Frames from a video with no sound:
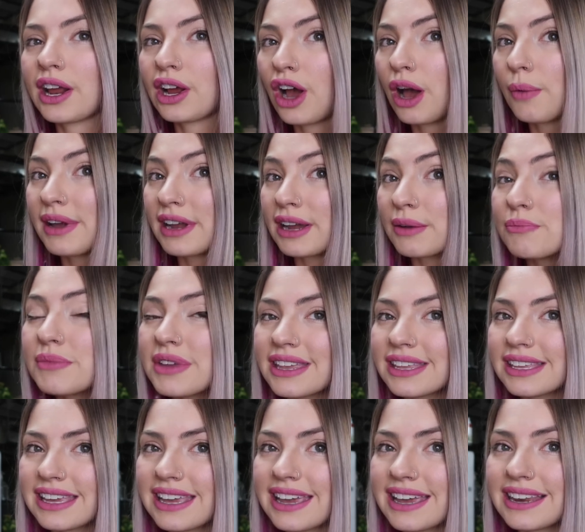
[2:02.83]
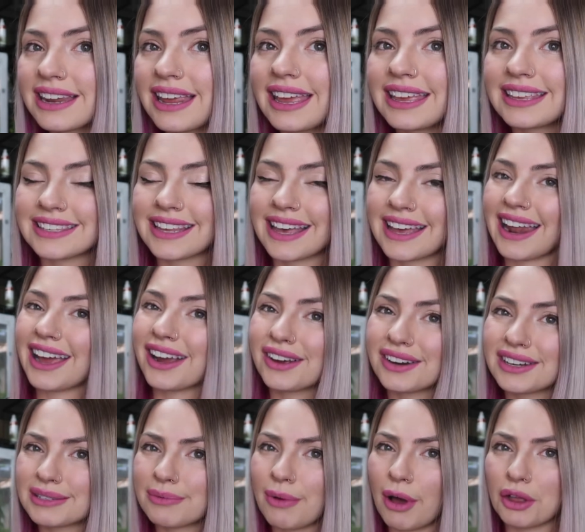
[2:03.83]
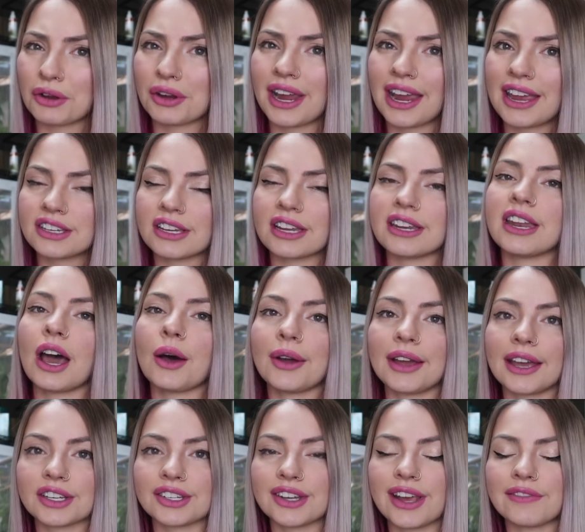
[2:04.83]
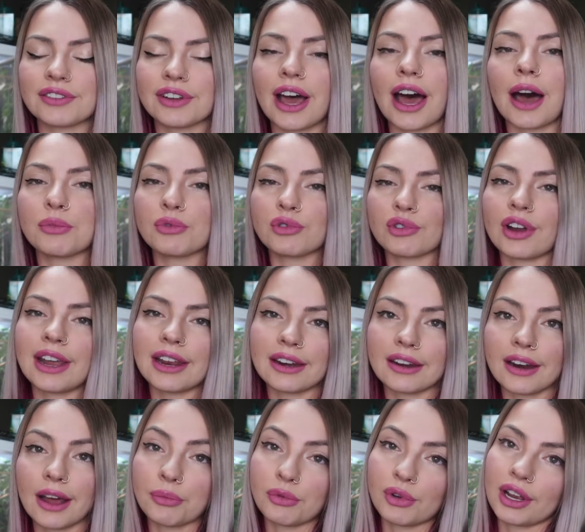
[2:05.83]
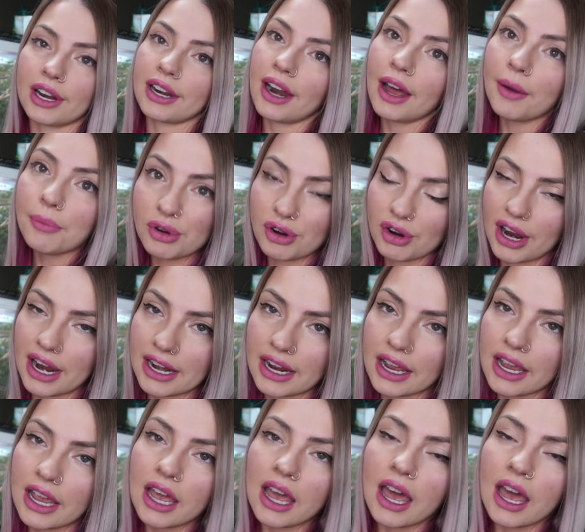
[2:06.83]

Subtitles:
I got my chameleon is that I got a smaller cage and now I actually have to upgrade and upgrade and upgrade.